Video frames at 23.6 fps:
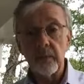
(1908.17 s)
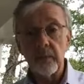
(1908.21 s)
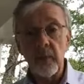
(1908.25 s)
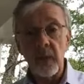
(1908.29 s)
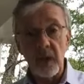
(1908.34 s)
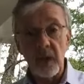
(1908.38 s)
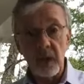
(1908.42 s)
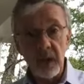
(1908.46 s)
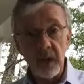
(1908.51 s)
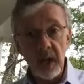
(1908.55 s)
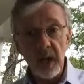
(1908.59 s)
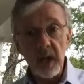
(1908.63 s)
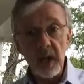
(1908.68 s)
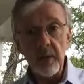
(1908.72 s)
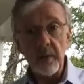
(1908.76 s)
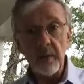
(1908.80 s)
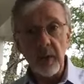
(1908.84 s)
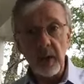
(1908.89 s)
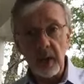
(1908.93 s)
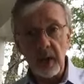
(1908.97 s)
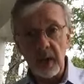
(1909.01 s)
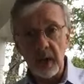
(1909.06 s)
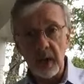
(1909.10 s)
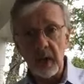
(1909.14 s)
it can
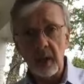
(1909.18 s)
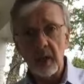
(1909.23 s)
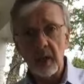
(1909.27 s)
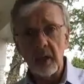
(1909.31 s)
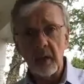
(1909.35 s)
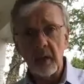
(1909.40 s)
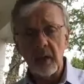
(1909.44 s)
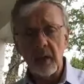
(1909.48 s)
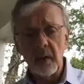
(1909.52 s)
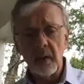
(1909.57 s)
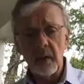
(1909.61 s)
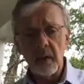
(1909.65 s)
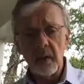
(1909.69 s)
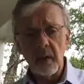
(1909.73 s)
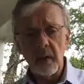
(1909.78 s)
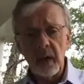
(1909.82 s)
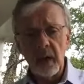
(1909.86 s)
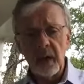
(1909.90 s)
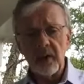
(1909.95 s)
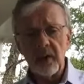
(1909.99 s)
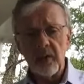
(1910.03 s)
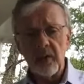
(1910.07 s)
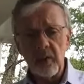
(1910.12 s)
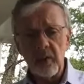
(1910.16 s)
be.
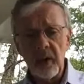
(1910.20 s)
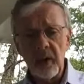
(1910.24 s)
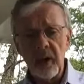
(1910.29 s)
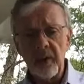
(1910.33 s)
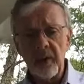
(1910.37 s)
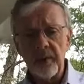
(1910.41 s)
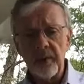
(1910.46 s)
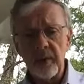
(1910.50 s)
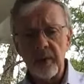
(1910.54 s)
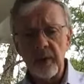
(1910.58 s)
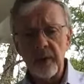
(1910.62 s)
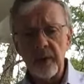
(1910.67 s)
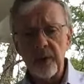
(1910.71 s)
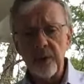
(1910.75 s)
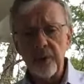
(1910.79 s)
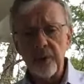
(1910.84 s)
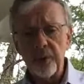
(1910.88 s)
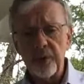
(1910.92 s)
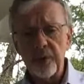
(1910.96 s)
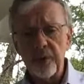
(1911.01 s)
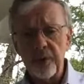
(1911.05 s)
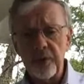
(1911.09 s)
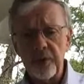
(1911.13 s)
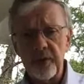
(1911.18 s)
It's rough to
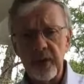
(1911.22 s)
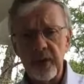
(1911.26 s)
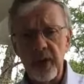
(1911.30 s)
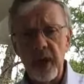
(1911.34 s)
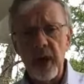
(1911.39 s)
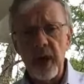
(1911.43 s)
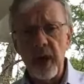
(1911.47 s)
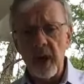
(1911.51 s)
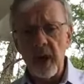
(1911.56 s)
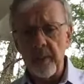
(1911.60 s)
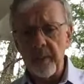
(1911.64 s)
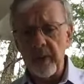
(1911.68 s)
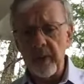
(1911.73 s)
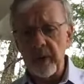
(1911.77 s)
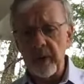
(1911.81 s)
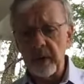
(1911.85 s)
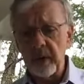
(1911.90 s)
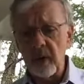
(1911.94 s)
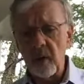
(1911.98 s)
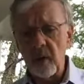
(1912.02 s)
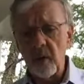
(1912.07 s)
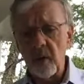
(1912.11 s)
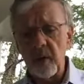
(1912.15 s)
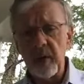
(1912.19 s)
lose your job and
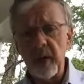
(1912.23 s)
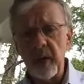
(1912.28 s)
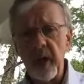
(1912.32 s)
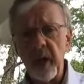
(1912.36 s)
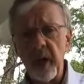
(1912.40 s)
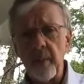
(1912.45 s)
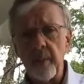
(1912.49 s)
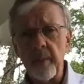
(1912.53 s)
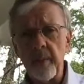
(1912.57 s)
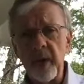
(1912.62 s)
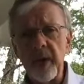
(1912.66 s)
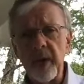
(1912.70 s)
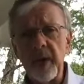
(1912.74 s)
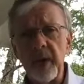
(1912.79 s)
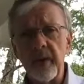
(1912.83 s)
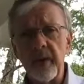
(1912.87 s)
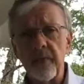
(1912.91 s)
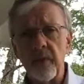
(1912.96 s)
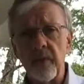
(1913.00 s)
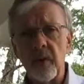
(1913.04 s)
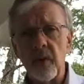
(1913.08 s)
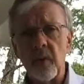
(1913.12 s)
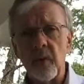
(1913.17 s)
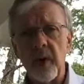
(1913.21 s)
go without money
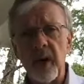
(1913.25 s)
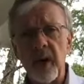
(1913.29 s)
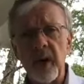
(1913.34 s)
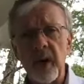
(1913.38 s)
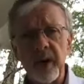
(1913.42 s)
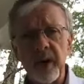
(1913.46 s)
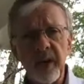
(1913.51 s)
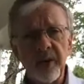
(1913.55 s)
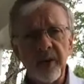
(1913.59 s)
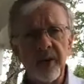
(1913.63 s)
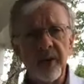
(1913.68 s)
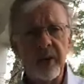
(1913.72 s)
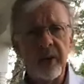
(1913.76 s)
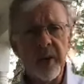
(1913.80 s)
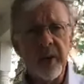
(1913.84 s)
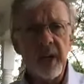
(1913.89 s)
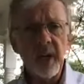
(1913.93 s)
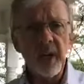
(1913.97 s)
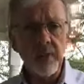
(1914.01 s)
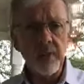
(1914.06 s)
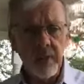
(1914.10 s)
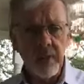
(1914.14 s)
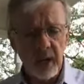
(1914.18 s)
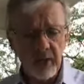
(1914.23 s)
for a while. Yes, it
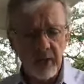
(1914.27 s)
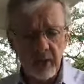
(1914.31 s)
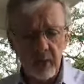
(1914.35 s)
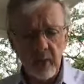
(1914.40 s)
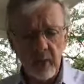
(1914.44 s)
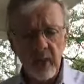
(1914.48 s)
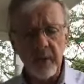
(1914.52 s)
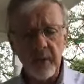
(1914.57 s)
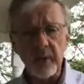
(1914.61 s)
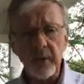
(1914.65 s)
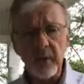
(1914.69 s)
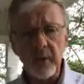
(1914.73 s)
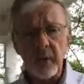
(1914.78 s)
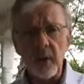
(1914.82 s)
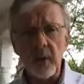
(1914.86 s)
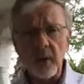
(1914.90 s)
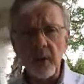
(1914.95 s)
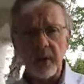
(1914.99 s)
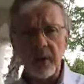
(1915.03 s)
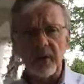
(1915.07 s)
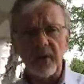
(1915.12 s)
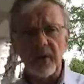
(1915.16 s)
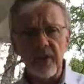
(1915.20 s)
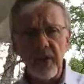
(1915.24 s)
can be. It's rough to go
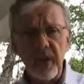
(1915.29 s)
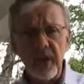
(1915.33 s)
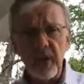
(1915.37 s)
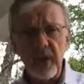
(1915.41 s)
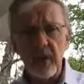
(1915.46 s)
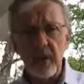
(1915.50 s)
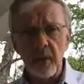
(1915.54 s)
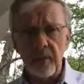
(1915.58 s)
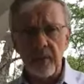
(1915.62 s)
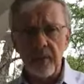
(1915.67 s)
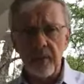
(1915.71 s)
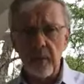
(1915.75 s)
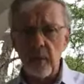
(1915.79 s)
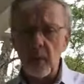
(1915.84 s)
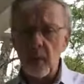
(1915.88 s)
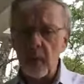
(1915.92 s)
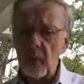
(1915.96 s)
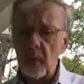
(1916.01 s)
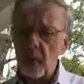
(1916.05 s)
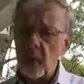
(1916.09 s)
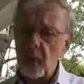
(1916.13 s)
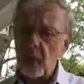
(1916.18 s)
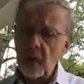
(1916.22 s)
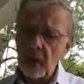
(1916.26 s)
to jail
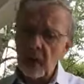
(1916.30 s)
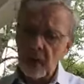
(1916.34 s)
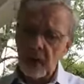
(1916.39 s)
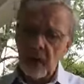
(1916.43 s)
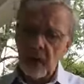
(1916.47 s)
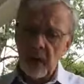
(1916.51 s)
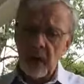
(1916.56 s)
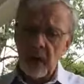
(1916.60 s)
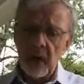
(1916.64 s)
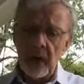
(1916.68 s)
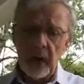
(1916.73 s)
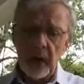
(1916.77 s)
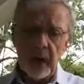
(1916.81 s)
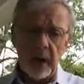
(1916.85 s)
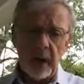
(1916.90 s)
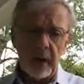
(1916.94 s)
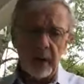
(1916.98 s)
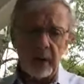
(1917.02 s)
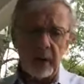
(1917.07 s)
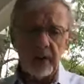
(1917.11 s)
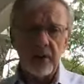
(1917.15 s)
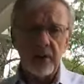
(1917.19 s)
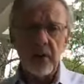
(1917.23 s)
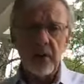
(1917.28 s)
for
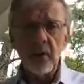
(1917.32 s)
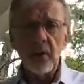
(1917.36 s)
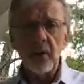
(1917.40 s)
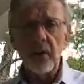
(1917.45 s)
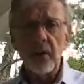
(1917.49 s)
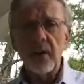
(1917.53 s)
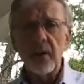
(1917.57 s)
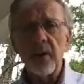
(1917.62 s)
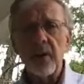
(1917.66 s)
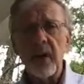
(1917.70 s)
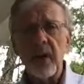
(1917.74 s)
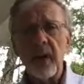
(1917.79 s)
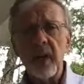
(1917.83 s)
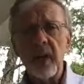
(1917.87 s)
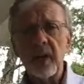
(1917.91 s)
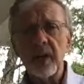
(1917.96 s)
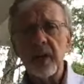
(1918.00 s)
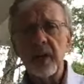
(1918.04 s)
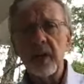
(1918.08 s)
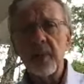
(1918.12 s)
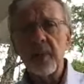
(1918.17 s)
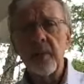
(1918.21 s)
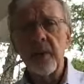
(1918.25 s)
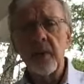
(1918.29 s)
uh, certain things
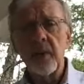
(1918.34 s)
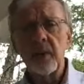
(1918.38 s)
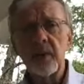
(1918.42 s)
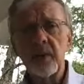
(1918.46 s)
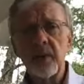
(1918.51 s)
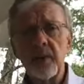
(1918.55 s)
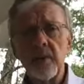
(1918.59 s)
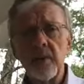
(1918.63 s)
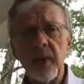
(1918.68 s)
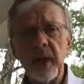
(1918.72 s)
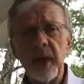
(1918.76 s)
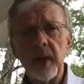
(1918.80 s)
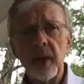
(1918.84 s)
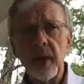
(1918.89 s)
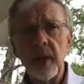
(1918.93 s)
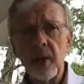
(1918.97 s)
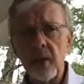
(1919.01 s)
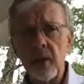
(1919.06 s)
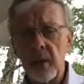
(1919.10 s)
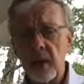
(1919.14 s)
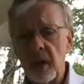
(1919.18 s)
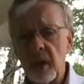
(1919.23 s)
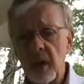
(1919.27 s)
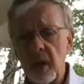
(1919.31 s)
that a person may
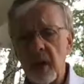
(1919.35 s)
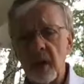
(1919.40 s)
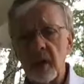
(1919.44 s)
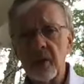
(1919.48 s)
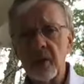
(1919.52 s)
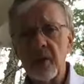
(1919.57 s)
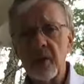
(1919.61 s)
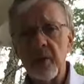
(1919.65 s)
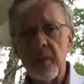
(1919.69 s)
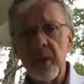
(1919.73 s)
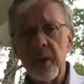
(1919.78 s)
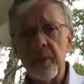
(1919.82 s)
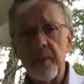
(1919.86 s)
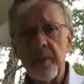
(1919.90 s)
do that cause them to be